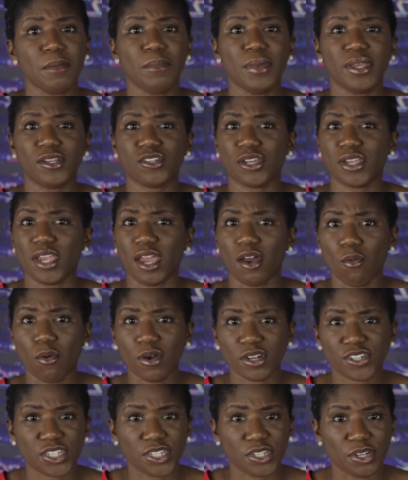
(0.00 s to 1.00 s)
make sure you're
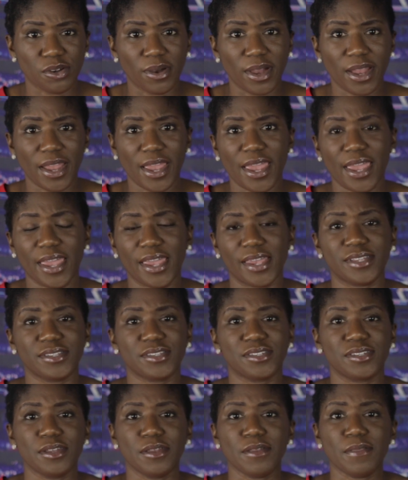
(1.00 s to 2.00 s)
washing your
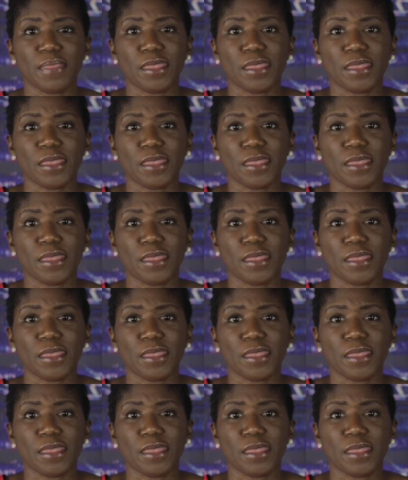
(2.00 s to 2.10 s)
hands,